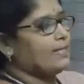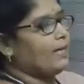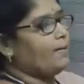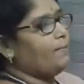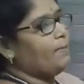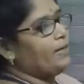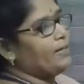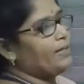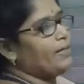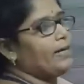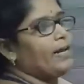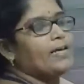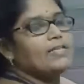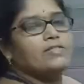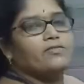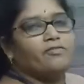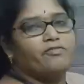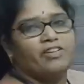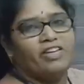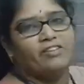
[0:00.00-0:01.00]
can be written
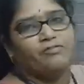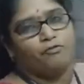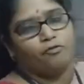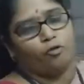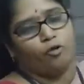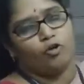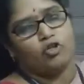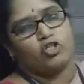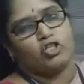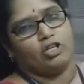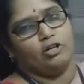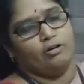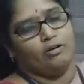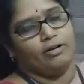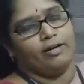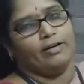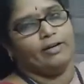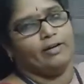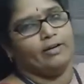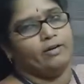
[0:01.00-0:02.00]
as V4,
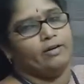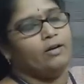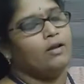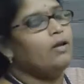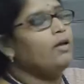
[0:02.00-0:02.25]
children.